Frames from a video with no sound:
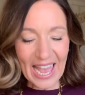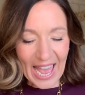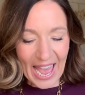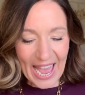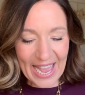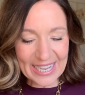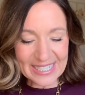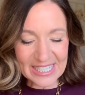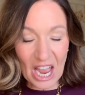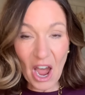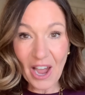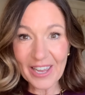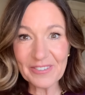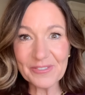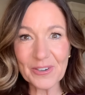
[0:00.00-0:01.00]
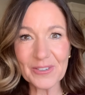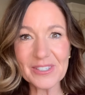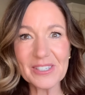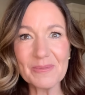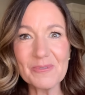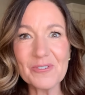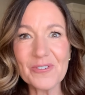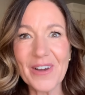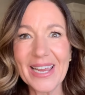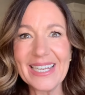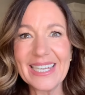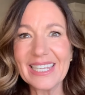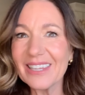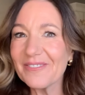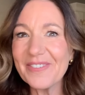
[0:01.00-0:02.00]
And I've got some great
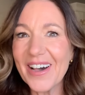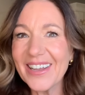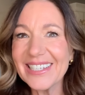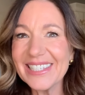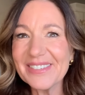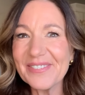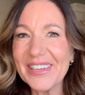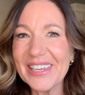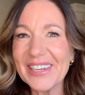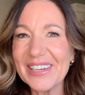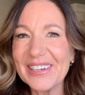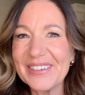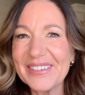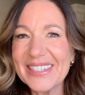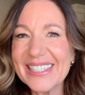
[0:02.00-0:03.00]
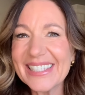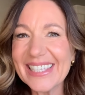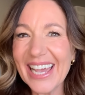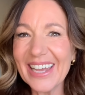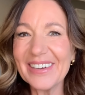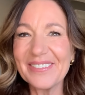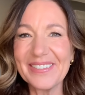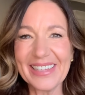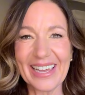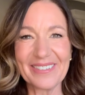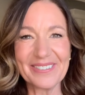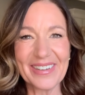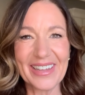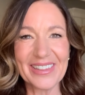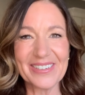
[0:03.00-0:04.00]
little finds for you. So without
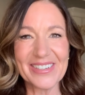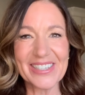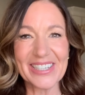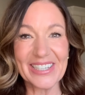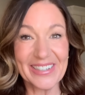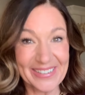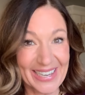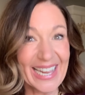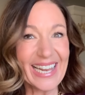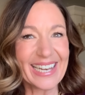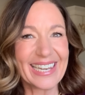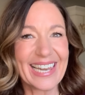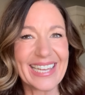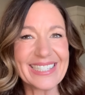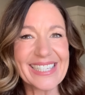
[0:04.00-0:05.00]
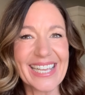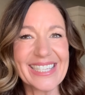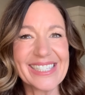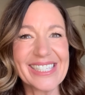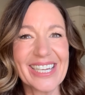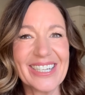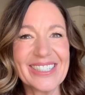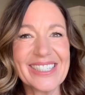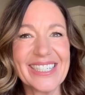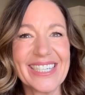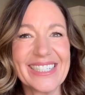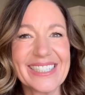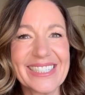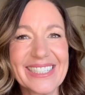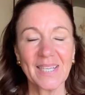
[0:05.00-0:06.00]
further ado, let's get
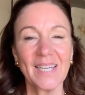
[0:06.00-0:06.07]
started.